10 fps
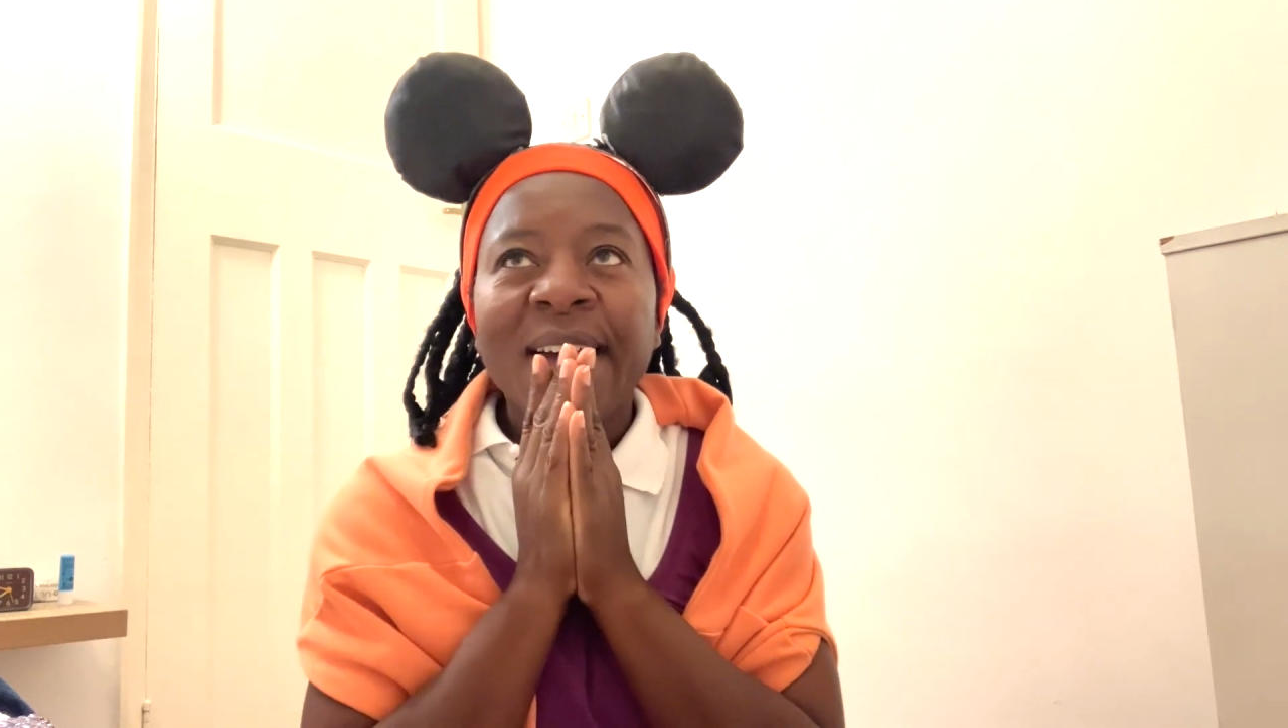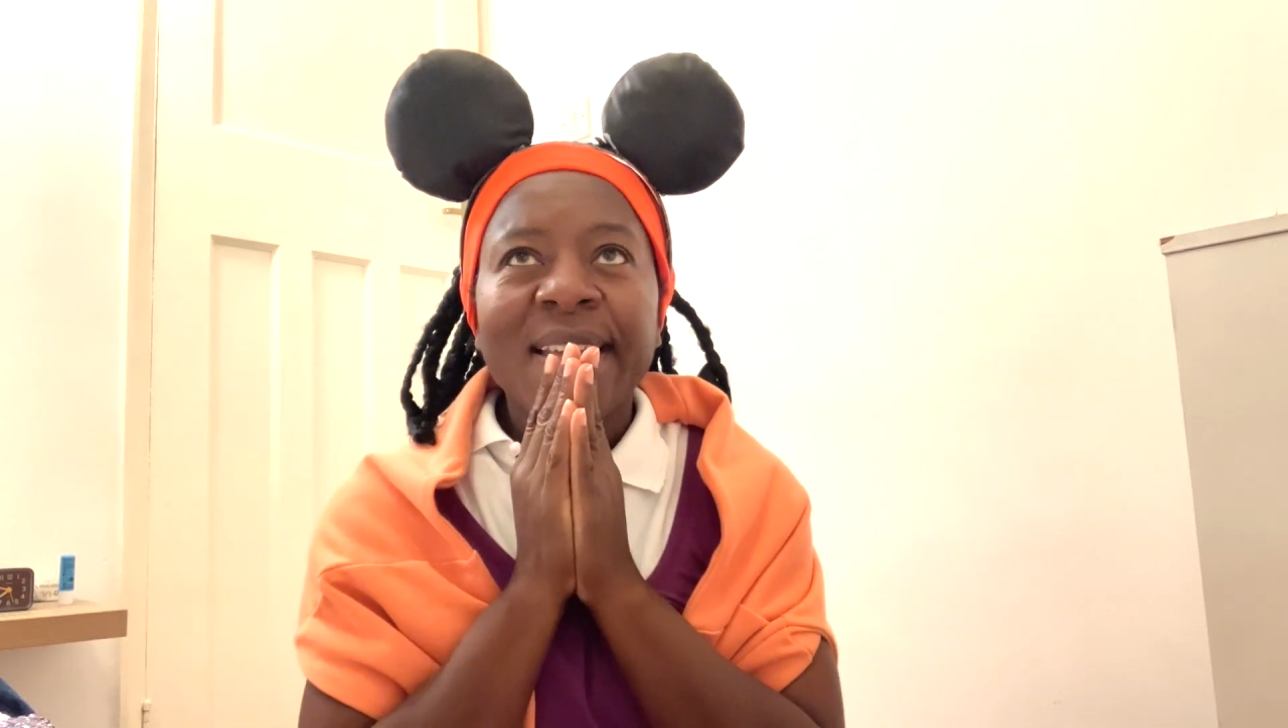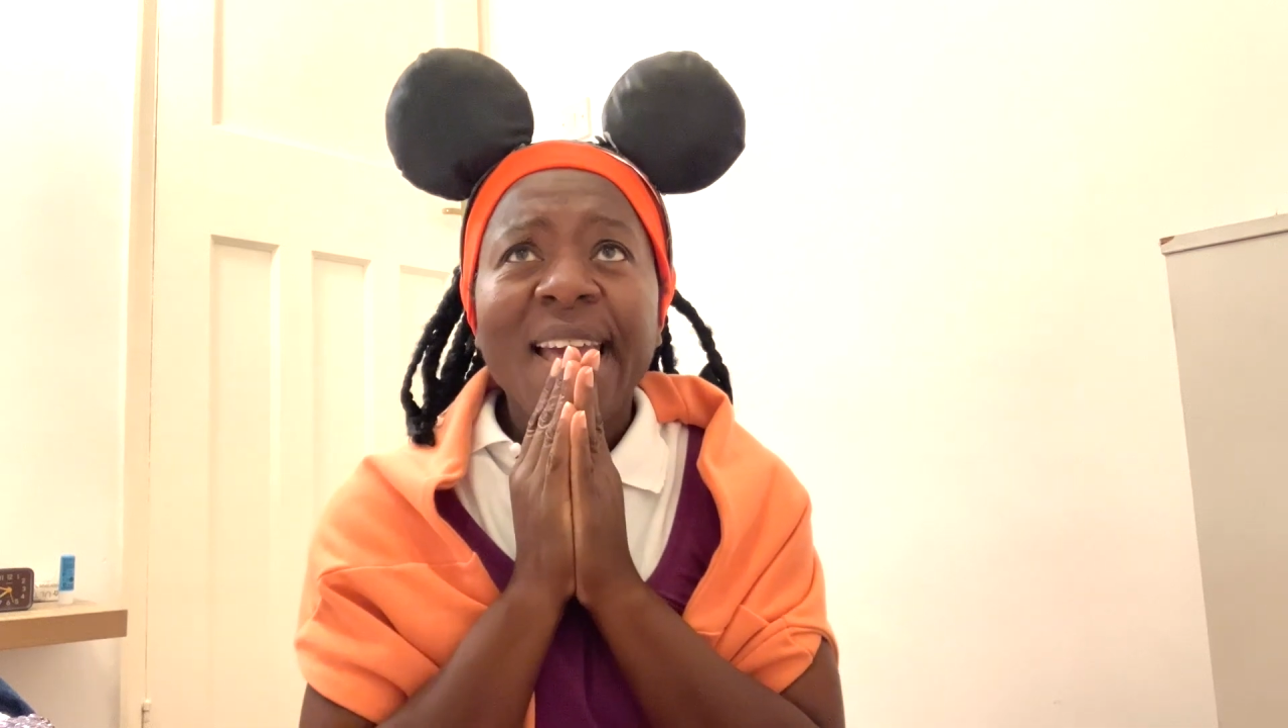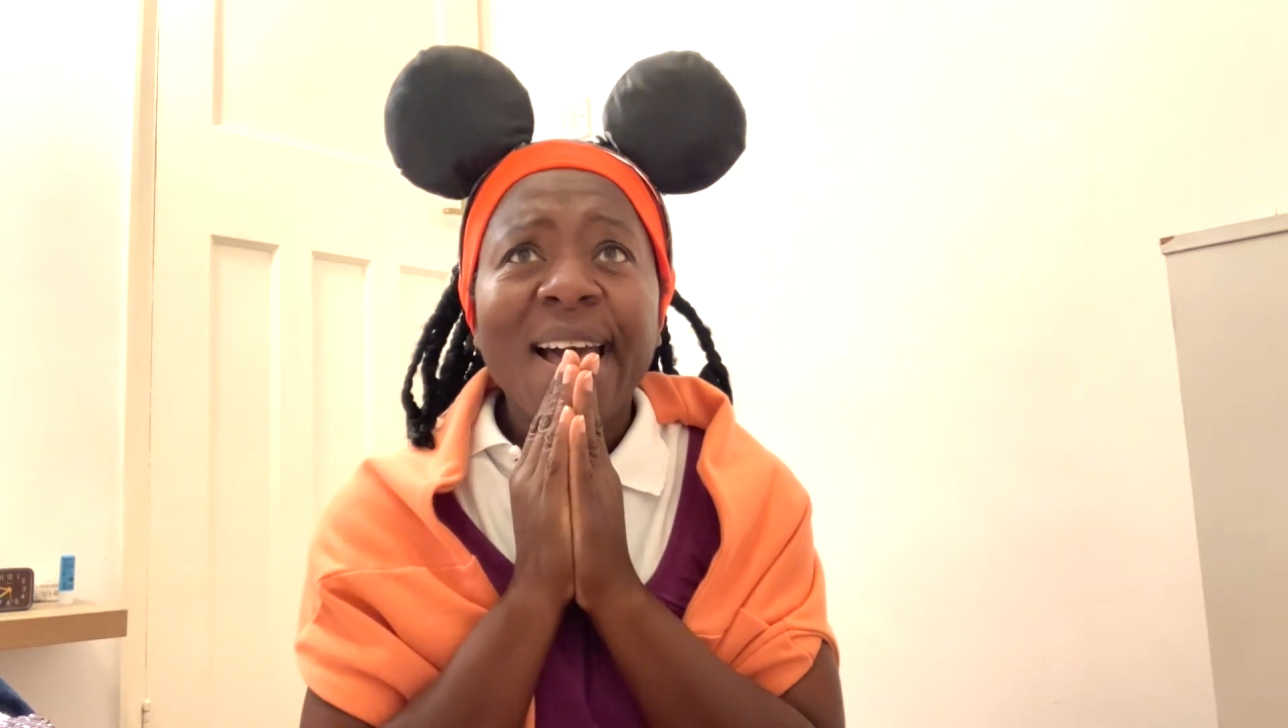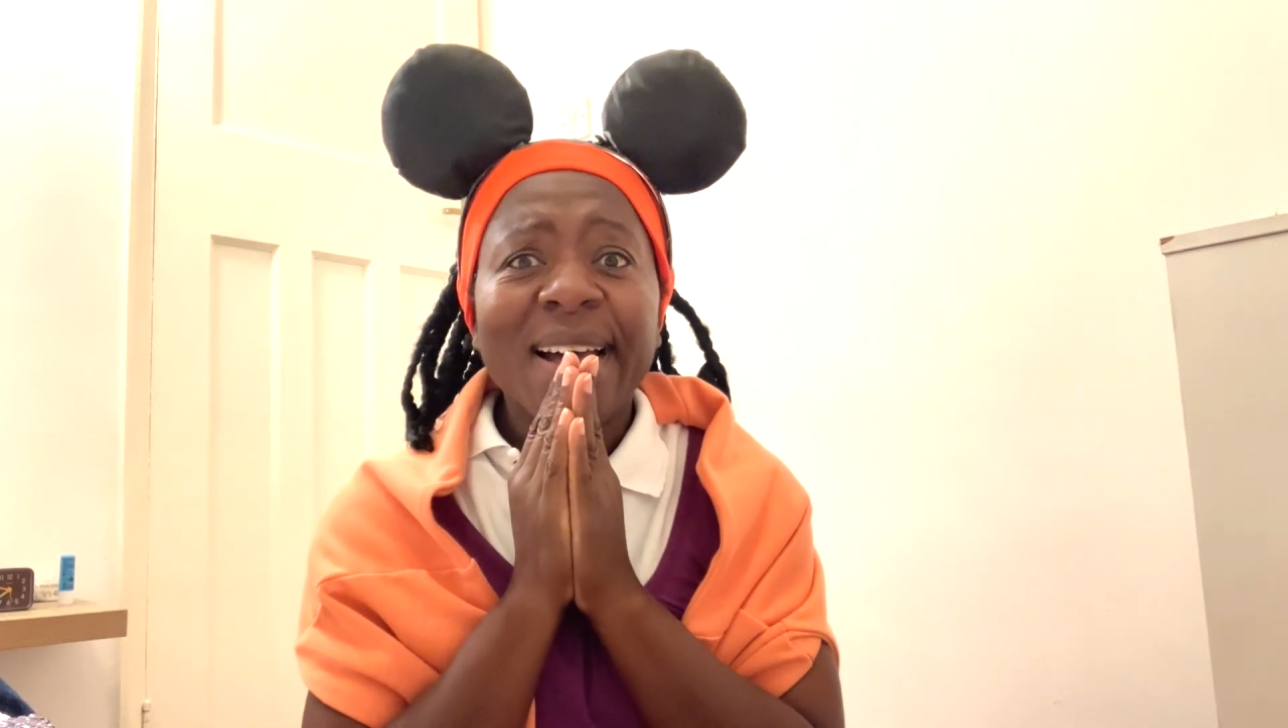
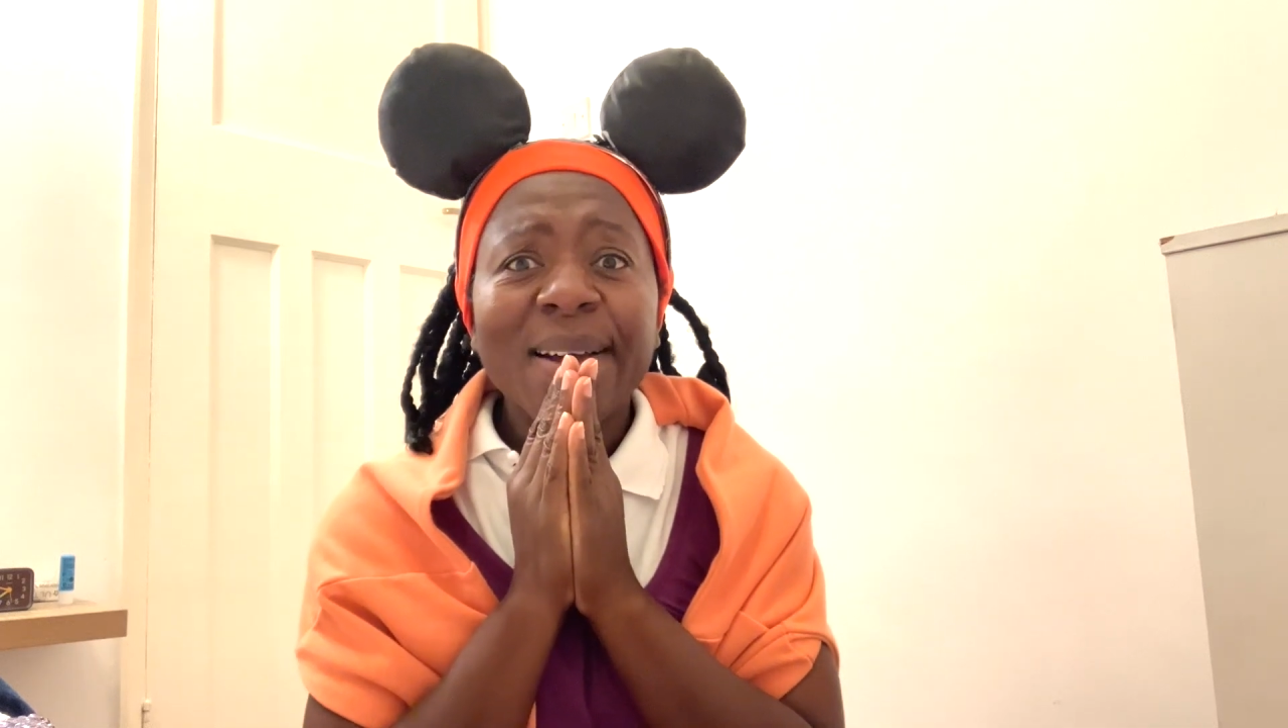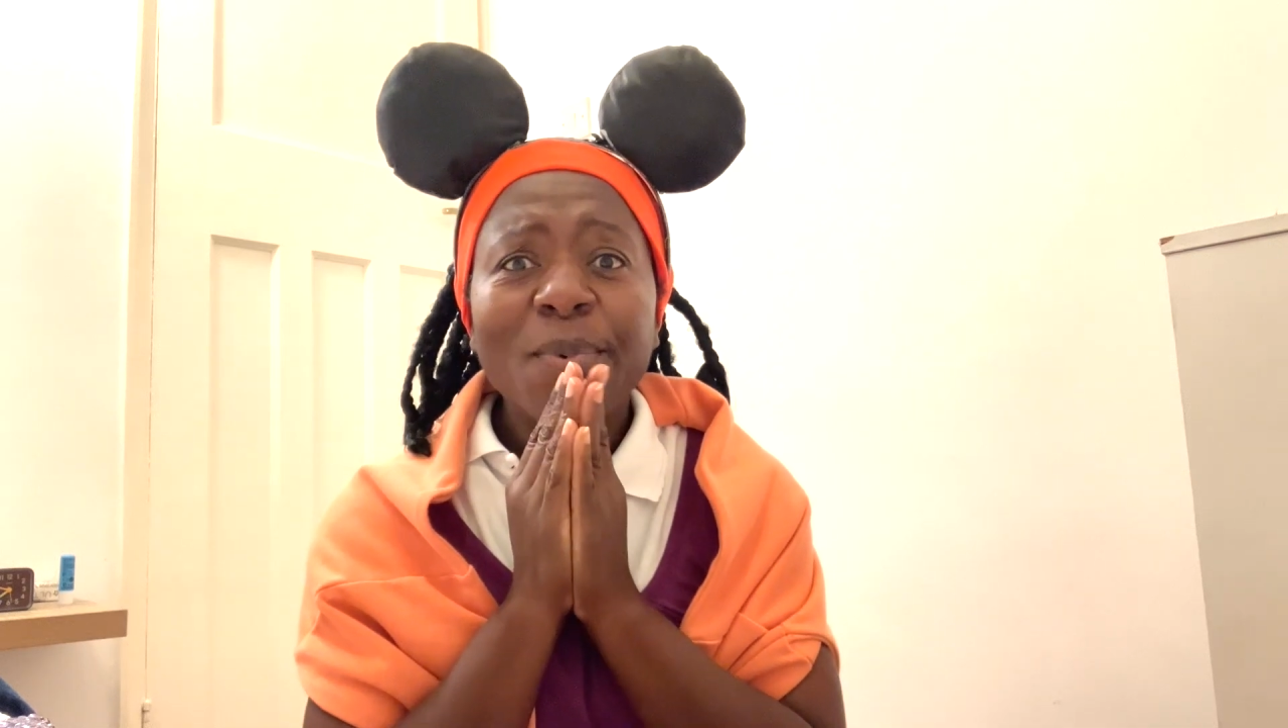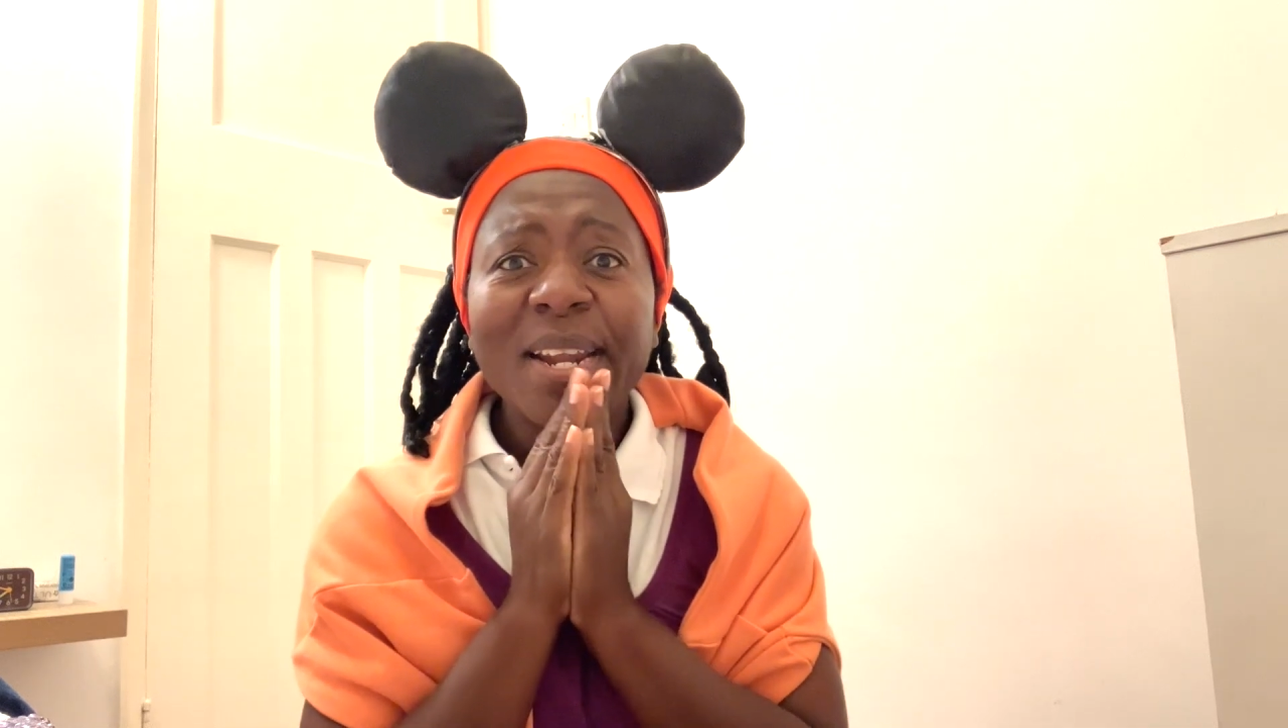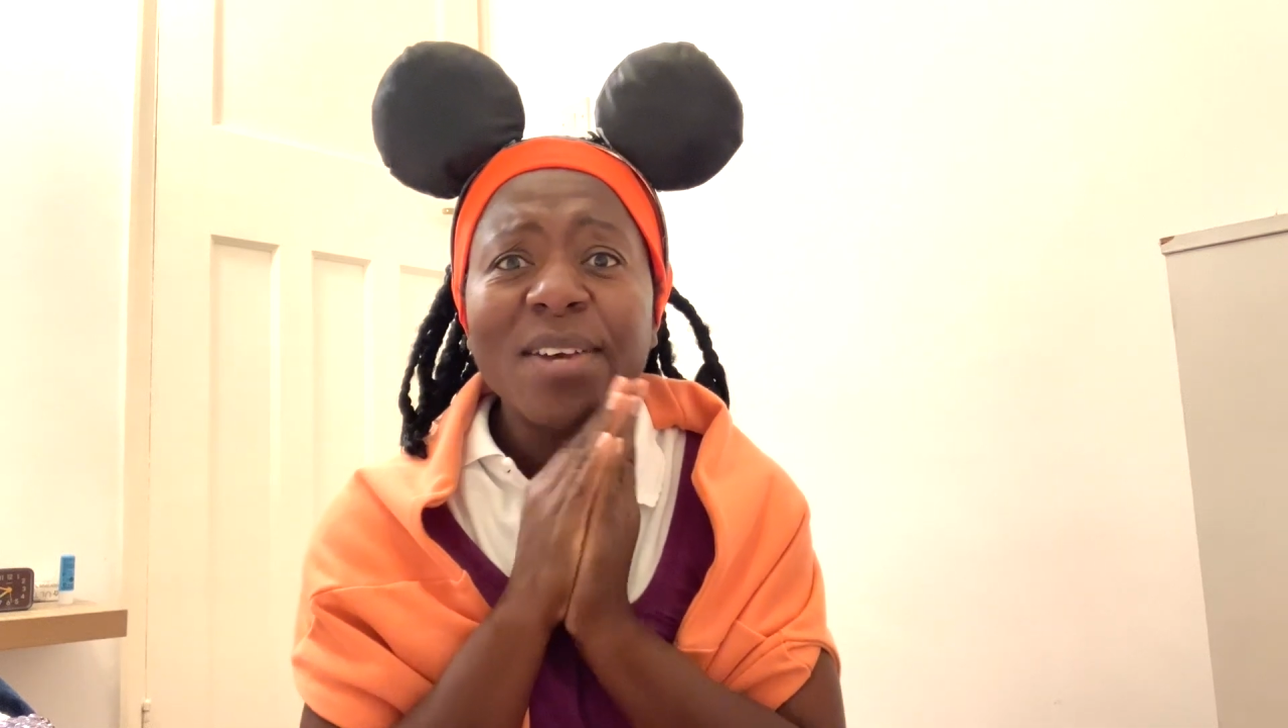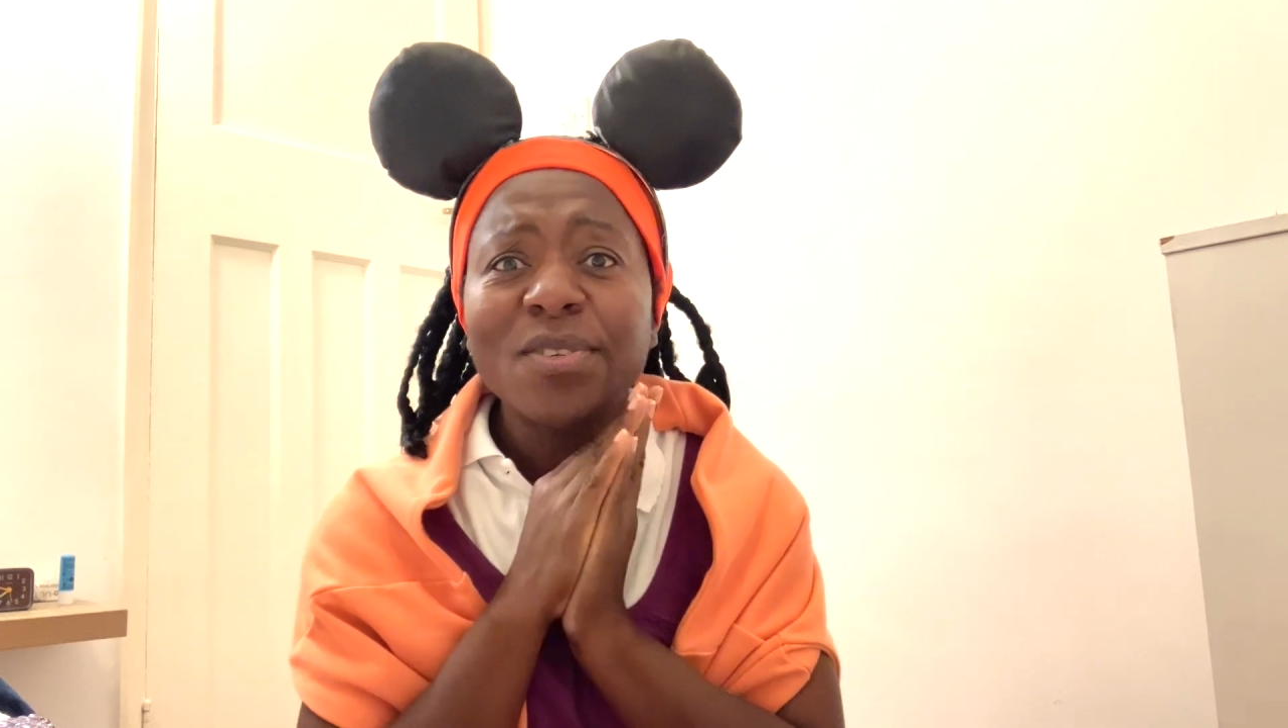yeah,
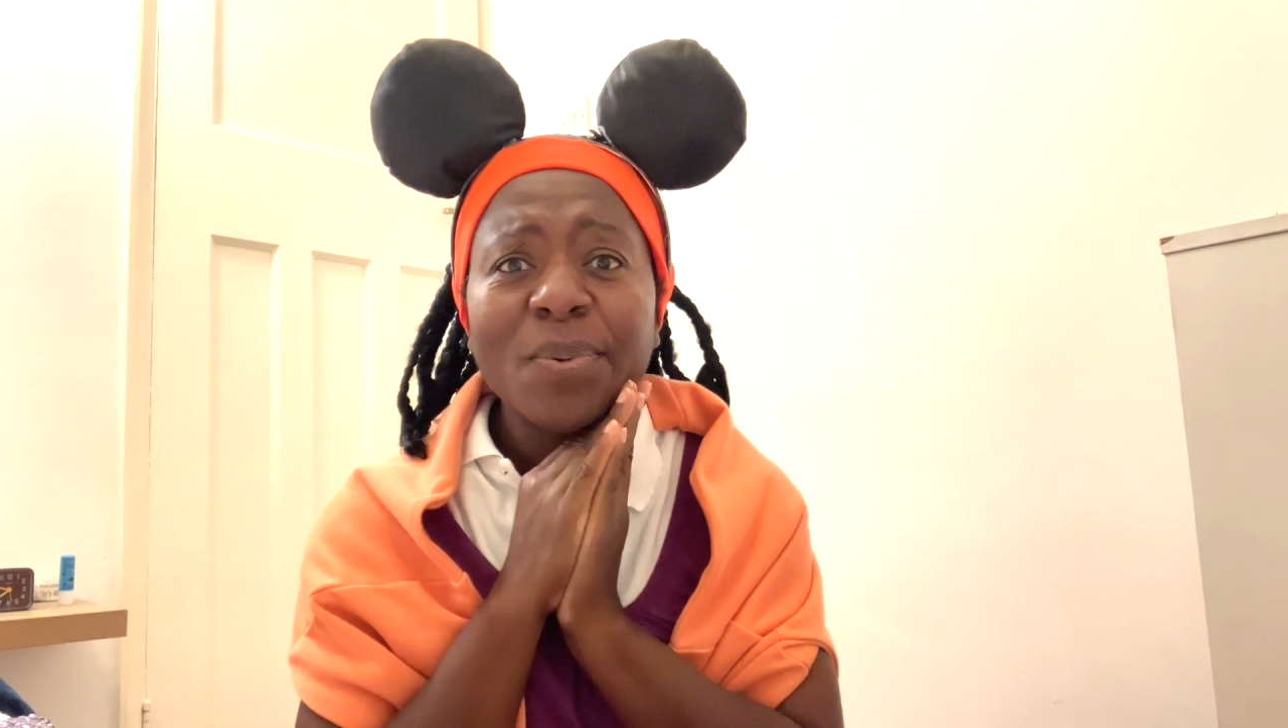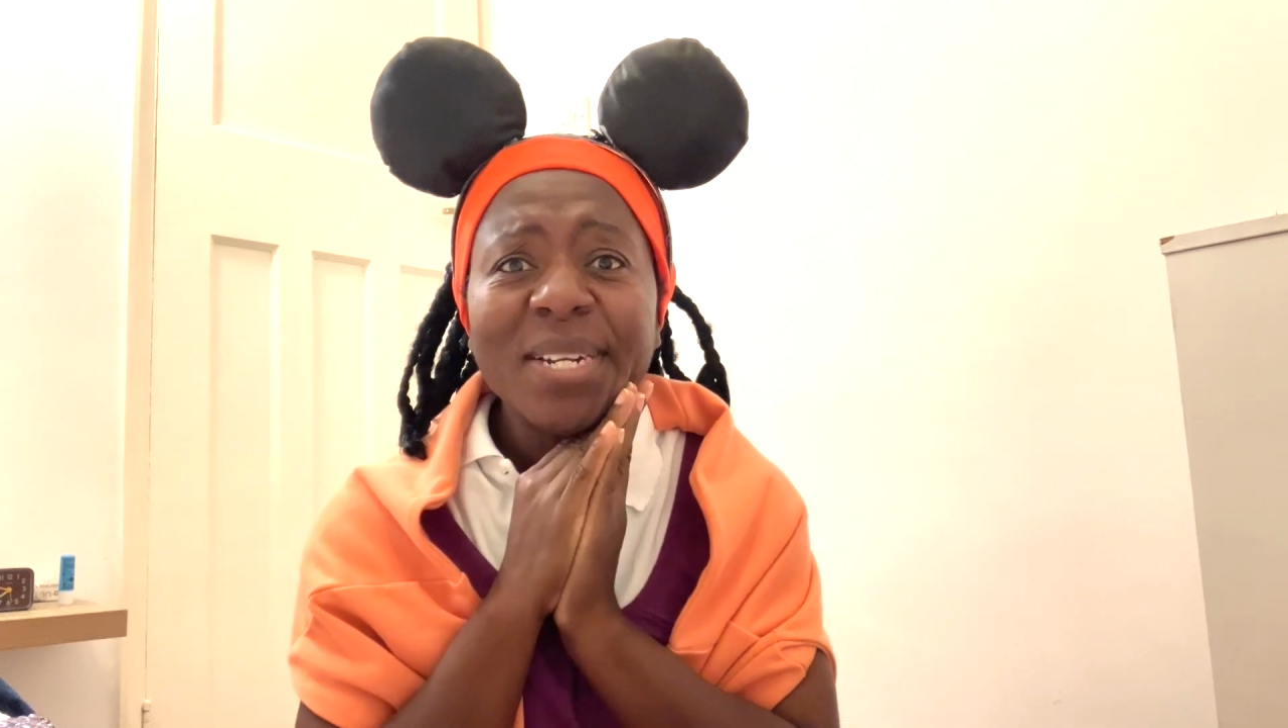what else I